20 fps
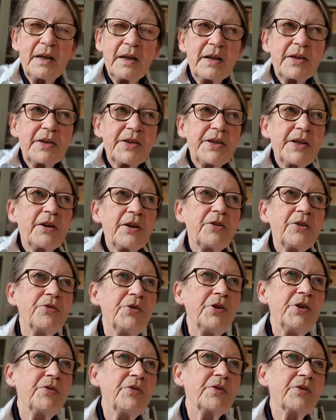So
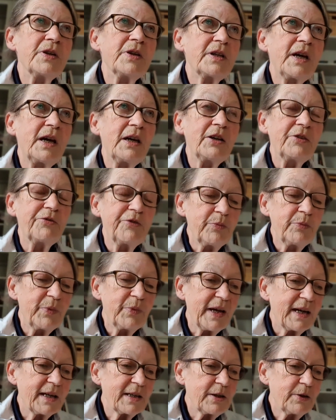you can take from
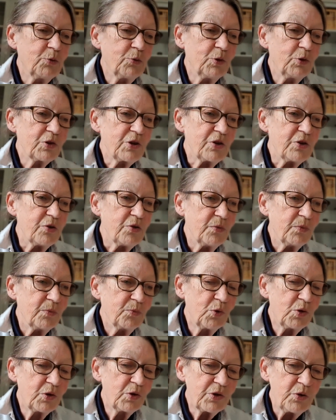that what you
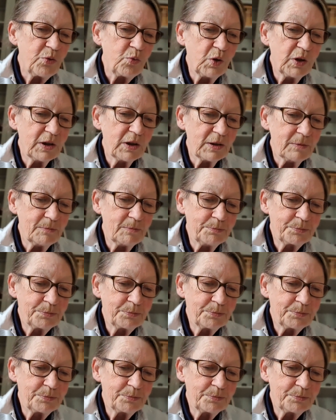what you will.